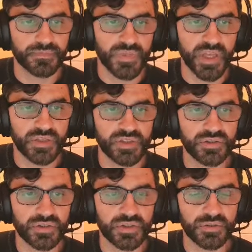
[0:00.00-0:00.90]

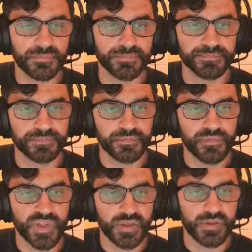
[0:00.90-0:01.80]
Actually,
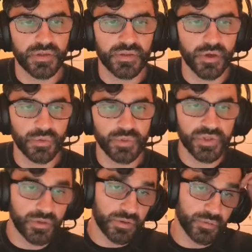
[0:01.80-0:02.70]
no,
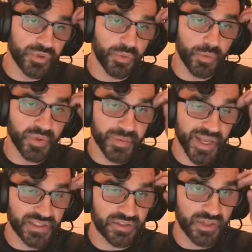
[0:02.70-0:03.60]
we won't be
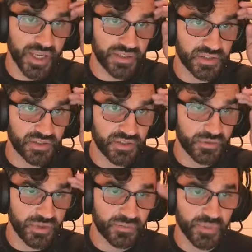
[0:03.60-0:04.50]
passing our access
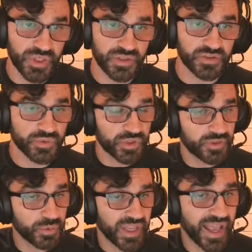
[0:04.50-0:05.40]
token because
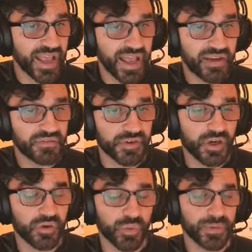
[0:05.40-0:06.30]
we have a
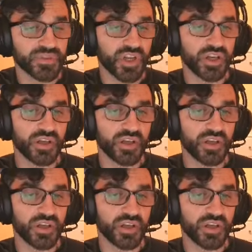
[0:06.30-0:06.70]
WebSocket